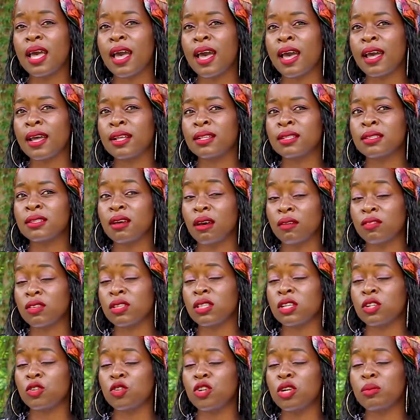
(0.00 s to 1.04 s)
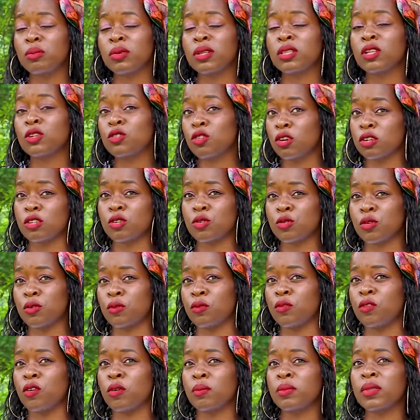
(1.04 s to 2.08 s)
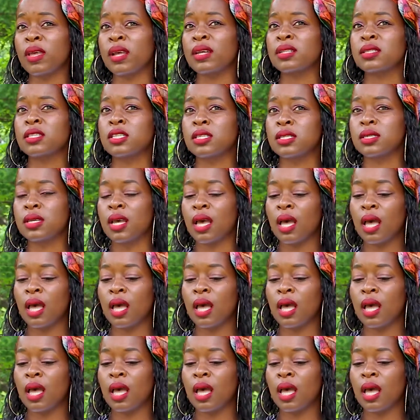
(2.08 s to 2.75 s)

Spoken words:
and after the treatment the doctors confirmed that